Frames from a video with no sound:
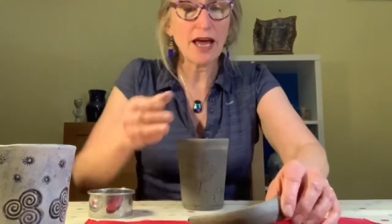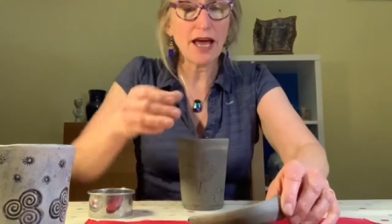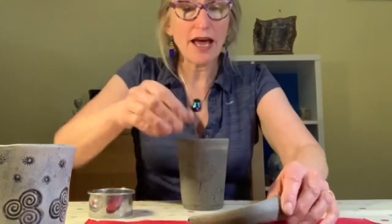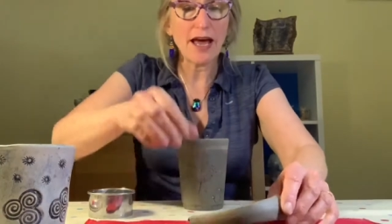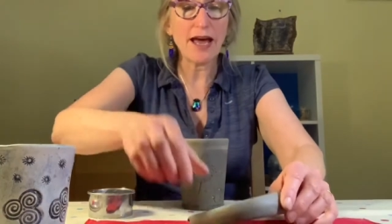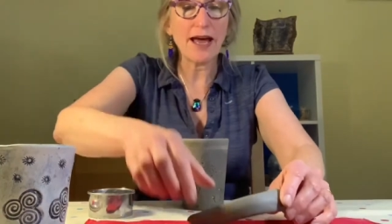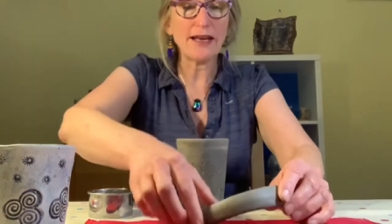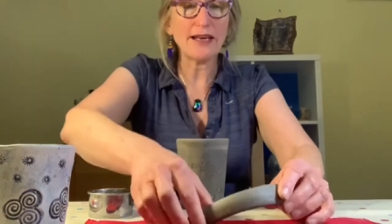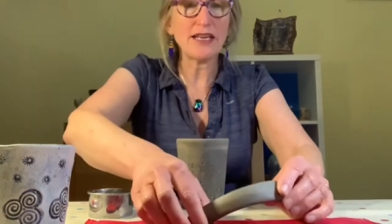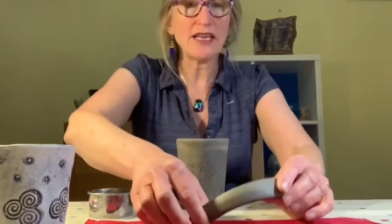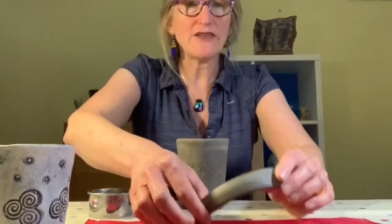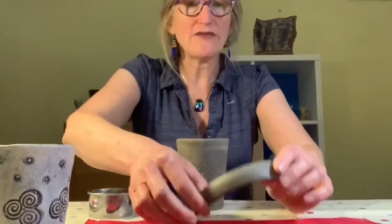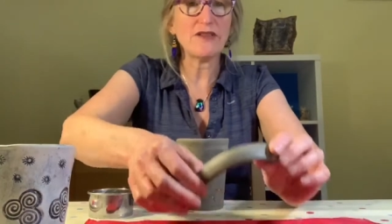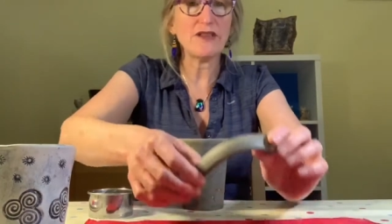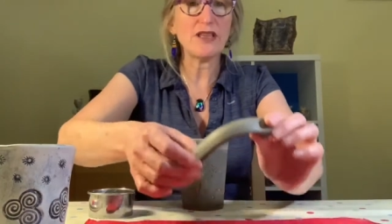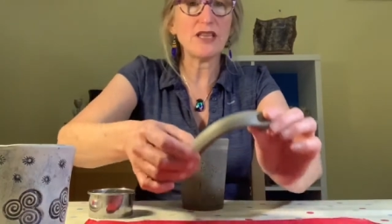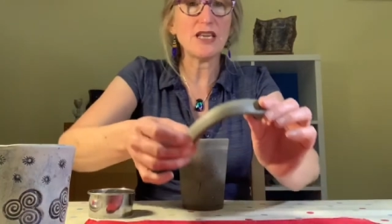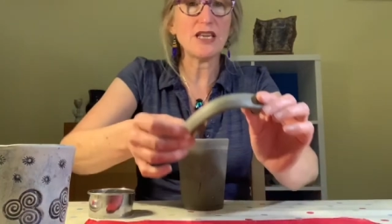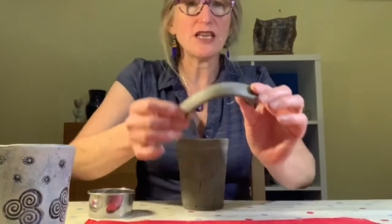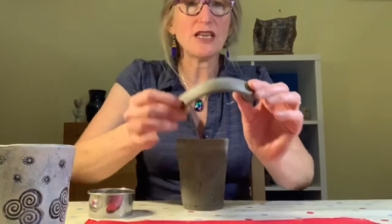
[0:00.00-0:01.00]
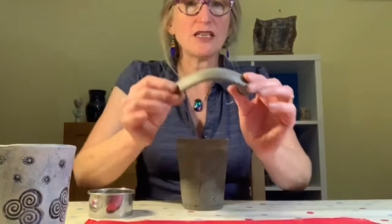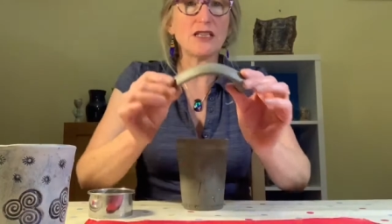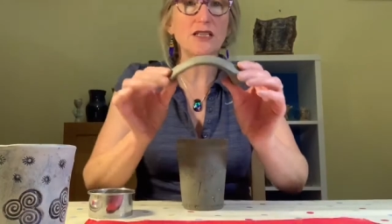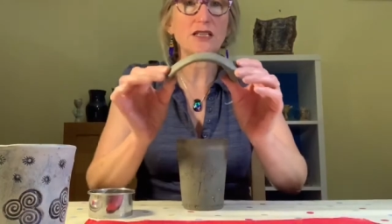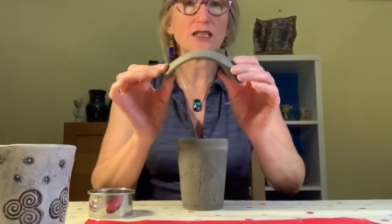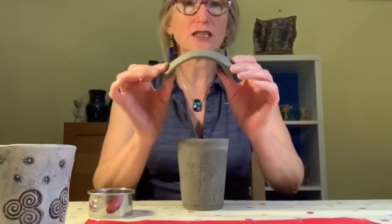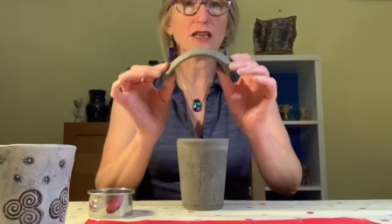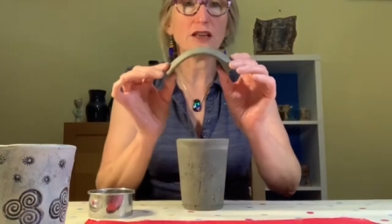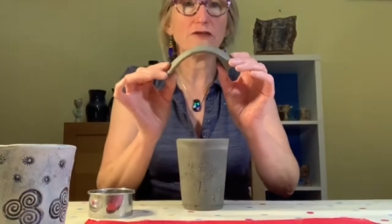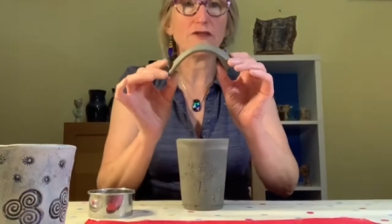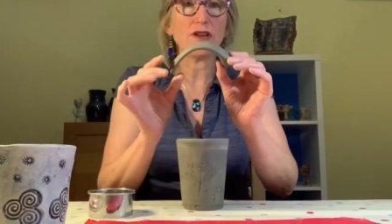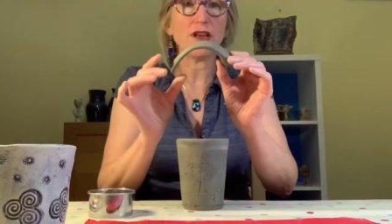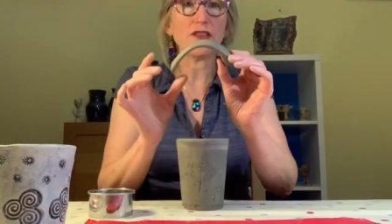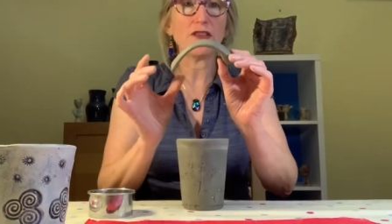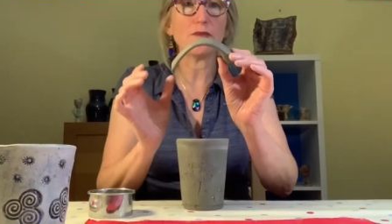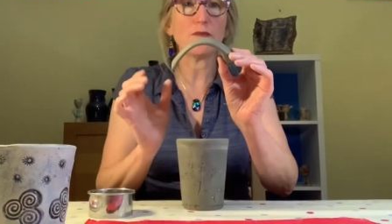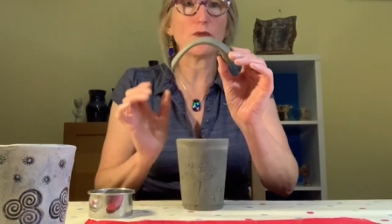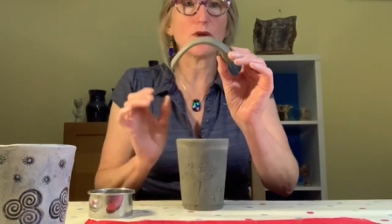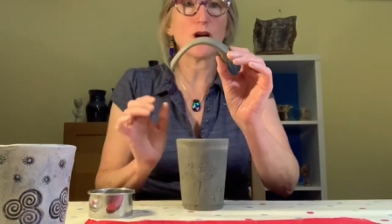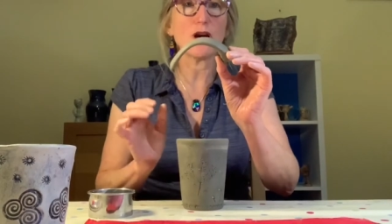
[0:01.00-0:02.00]
And even these, if you let
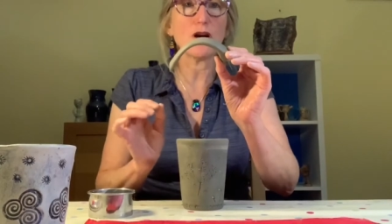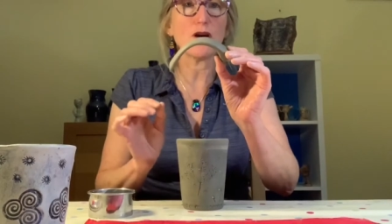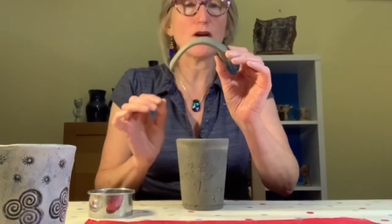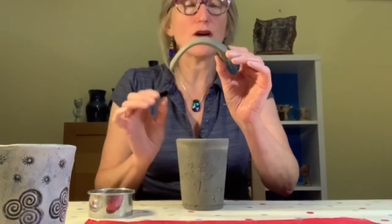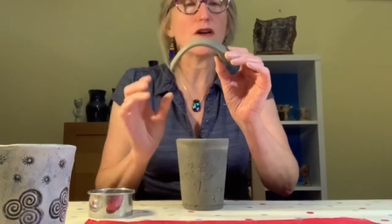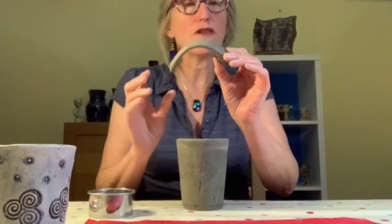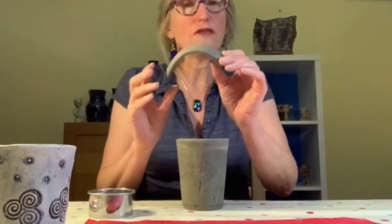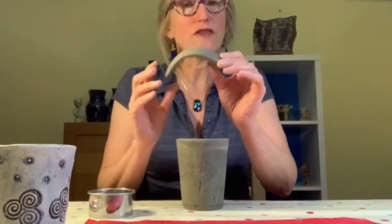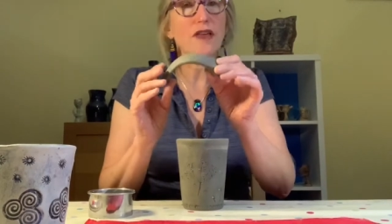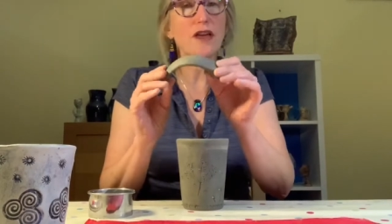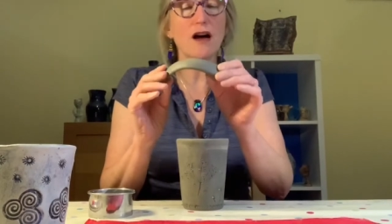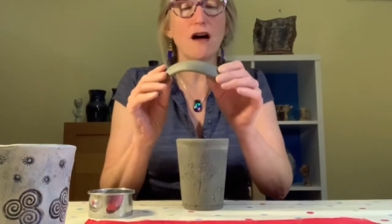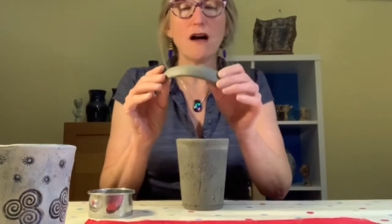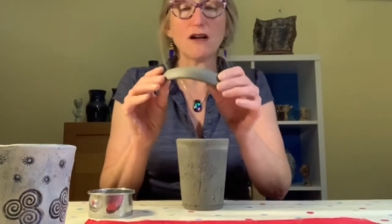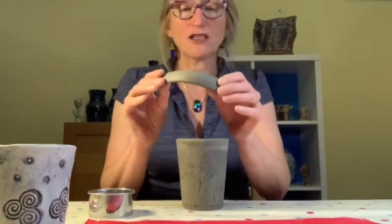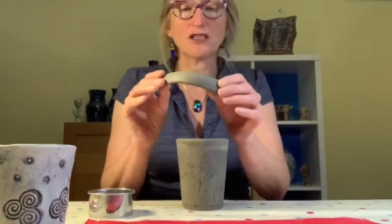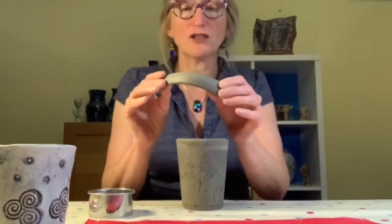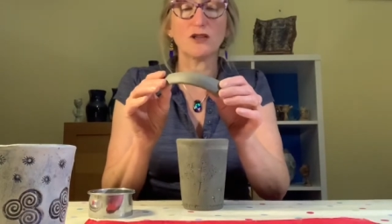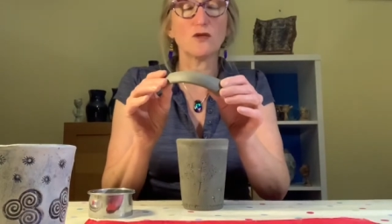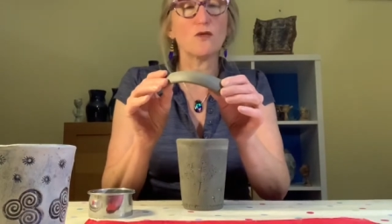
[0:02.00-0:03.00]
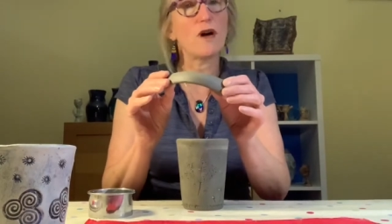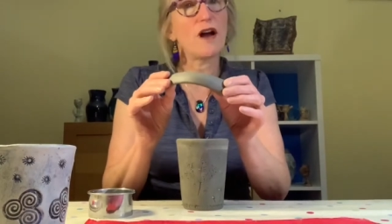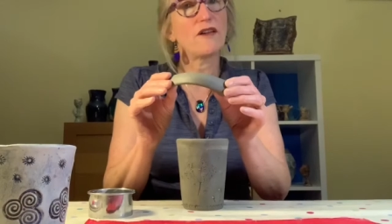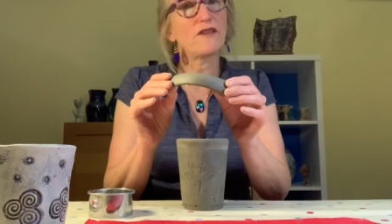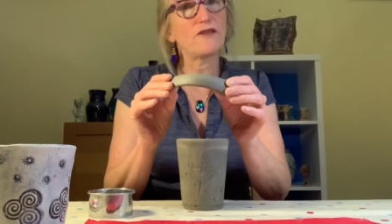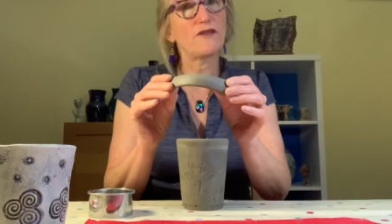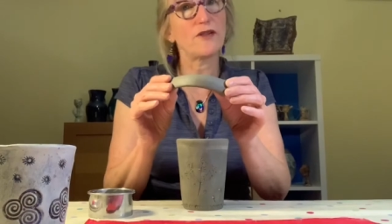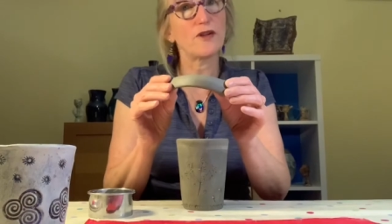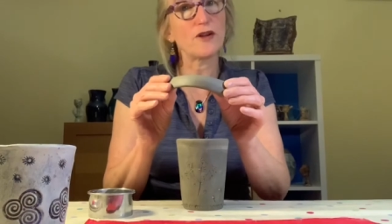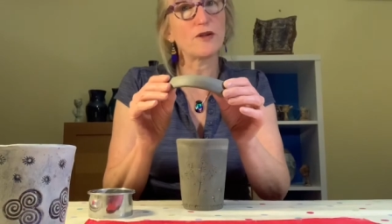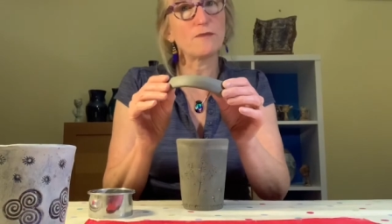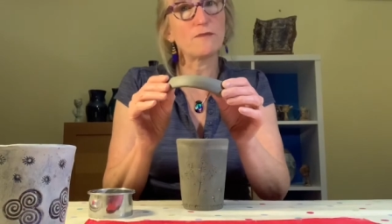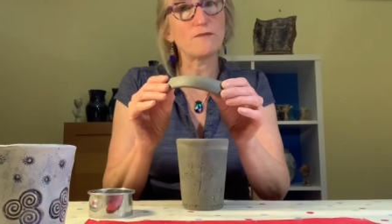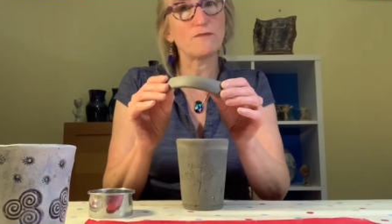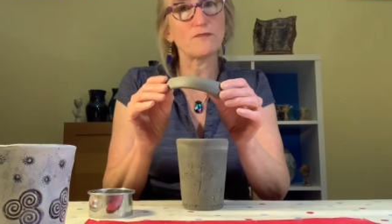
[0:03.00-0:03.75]
them go, they are still quite firm.